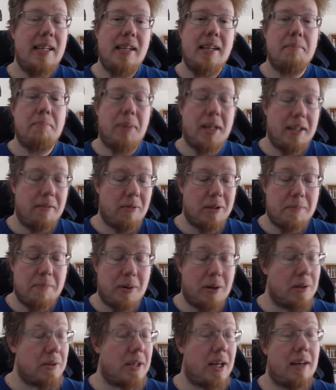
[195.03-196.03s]
but it was
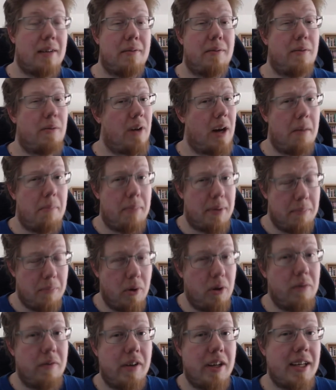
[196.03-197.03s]
because I have been
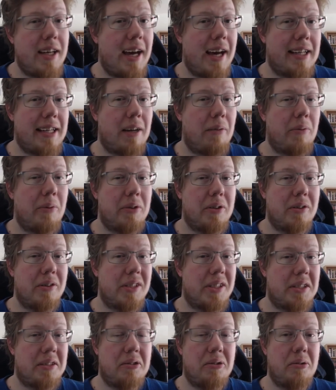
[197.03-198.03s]
moving and I wanted
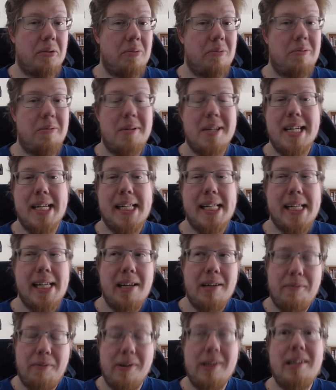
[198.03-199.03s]
to
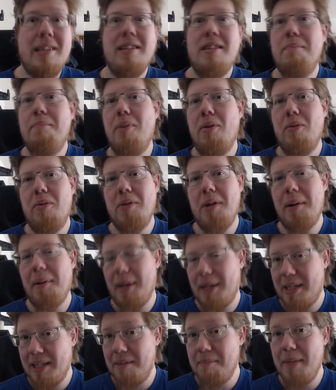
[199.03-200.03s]
finish Boku Hero
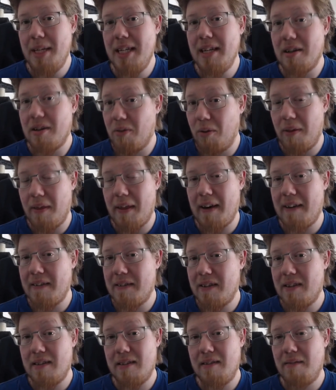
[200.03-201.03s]
and all that
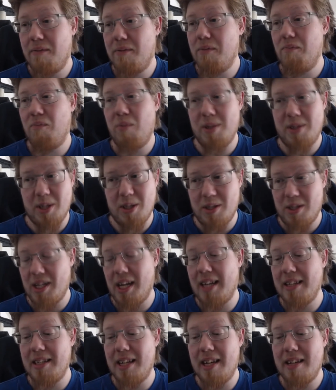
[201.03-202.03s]
which is
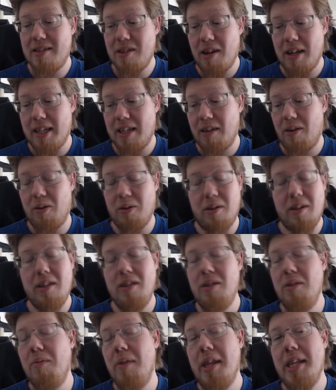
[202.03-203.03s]
done so I can
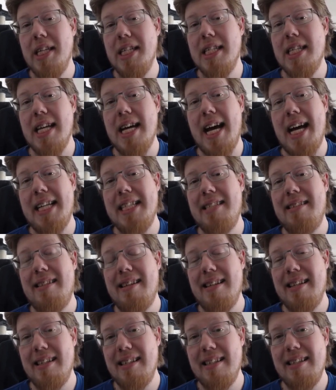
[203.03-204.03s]
continue with this and
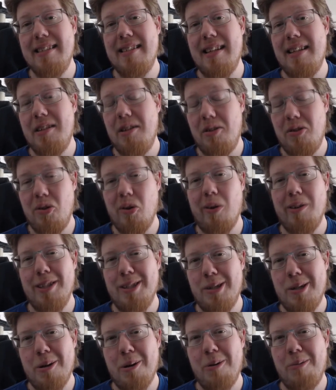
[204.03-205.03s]
take it easy and enjoy the
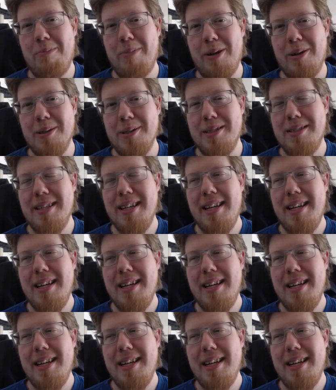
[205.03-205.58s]
show because